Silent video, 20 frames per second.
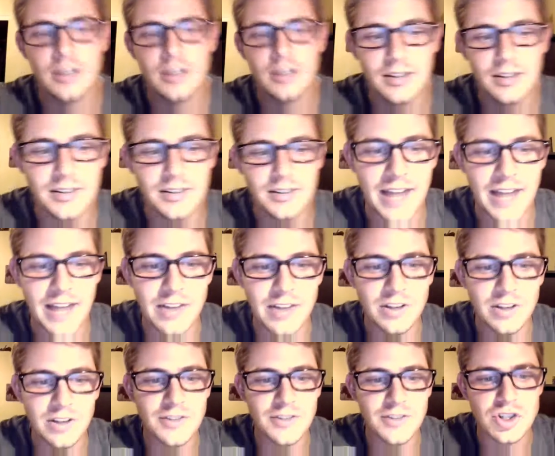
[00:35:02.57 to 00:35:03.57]
Tyler, do
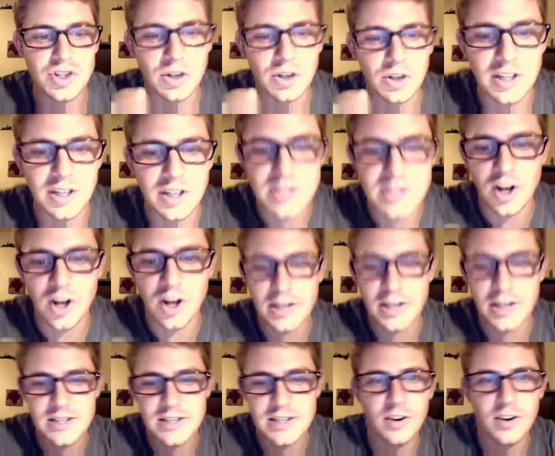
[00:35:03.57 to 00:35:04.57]
you have your screen as dark as
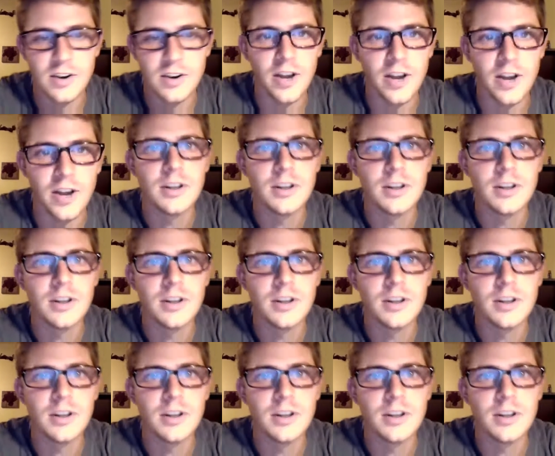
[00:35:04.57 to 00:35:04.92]
it'll go?